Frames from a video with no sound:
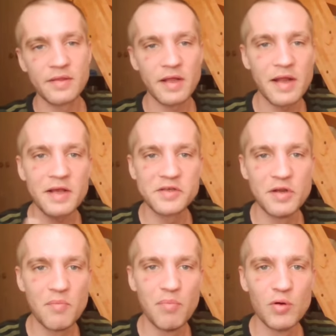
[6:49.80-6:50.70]
That
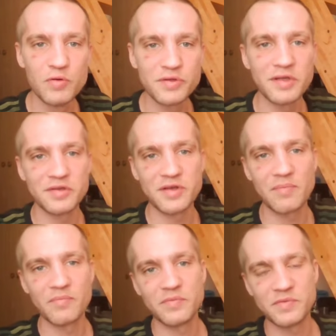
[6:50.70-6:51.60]
actually boosted
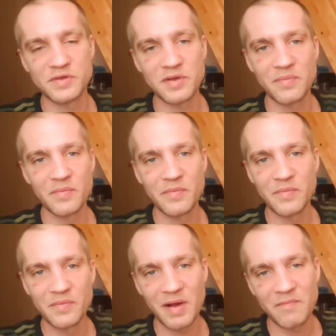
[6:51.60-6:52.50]
some.
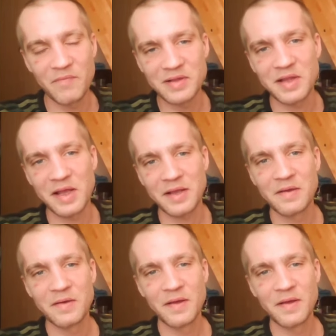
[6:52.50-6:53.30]
I felt like,